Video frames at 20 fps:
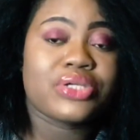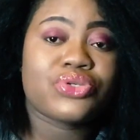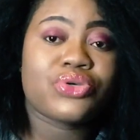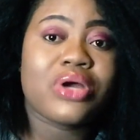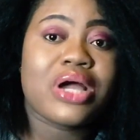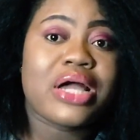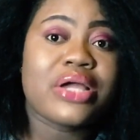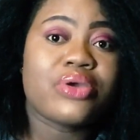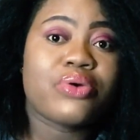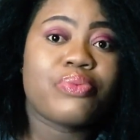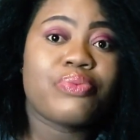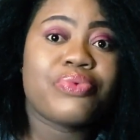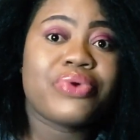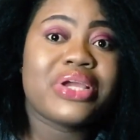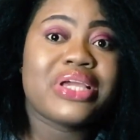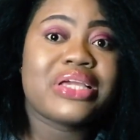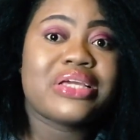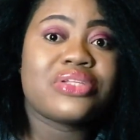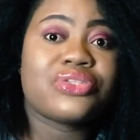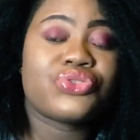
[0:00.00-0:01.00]
So how you
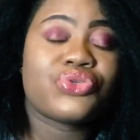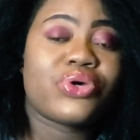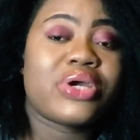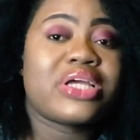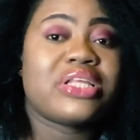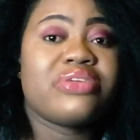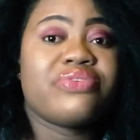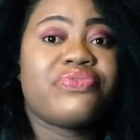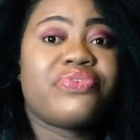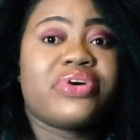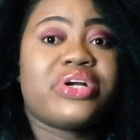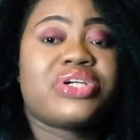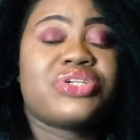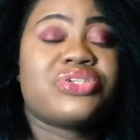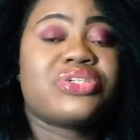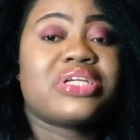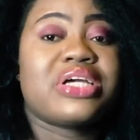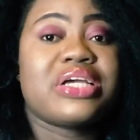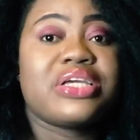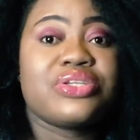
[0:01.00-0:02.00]
bring it to any
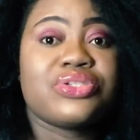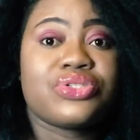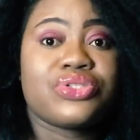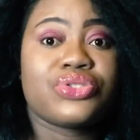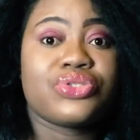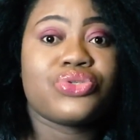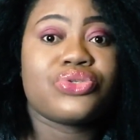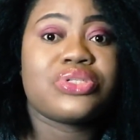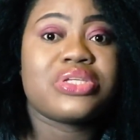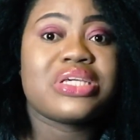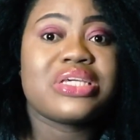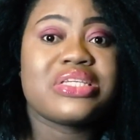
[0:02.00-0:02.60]
vocational institute